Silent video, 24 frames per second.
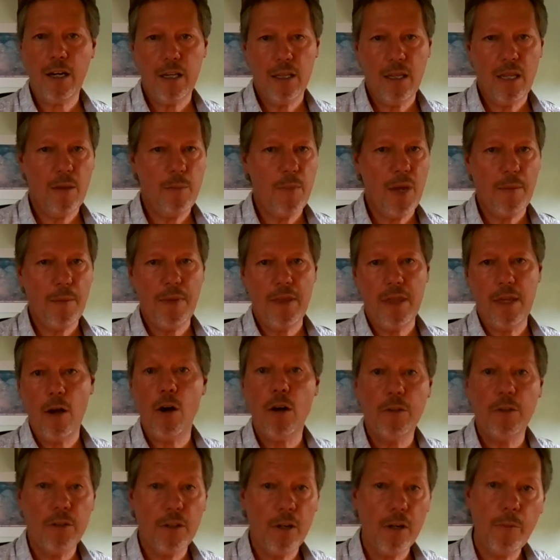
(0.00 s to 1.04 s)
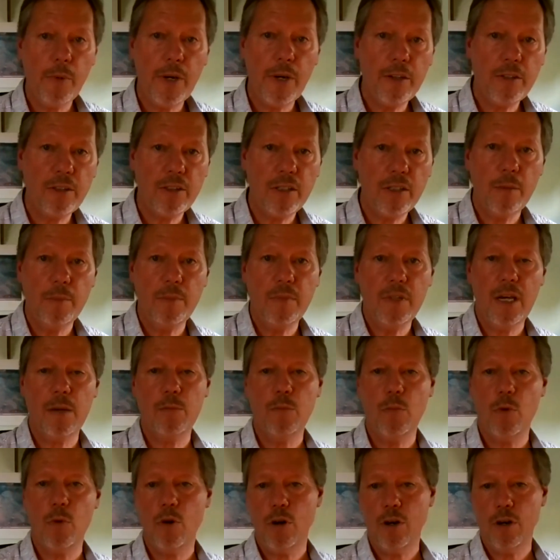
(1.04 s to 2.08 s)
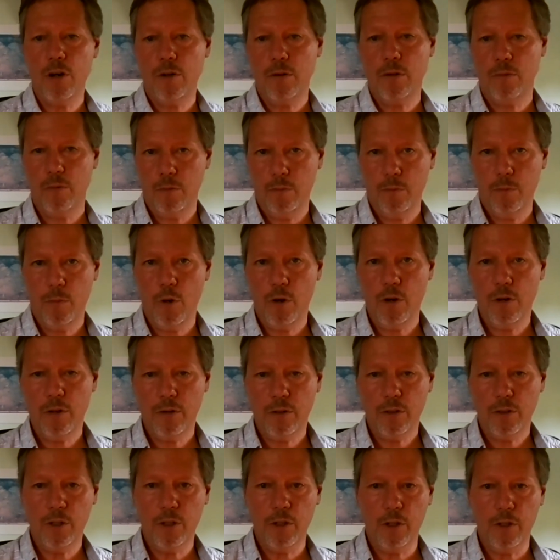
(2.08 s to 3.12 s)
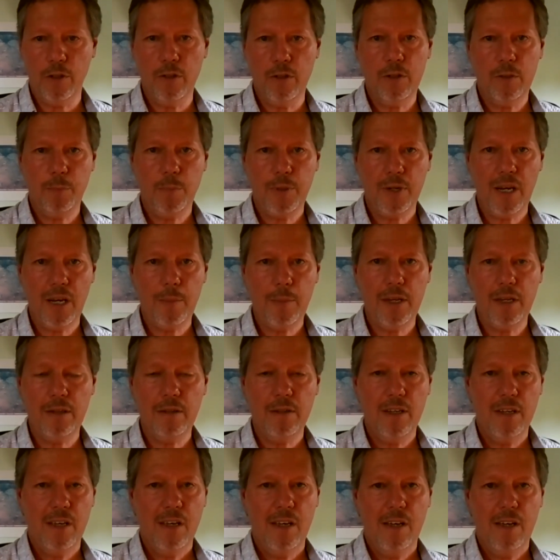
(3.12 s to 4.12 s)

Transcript: and then maybe they hauled away some yet more more goods. But I mean,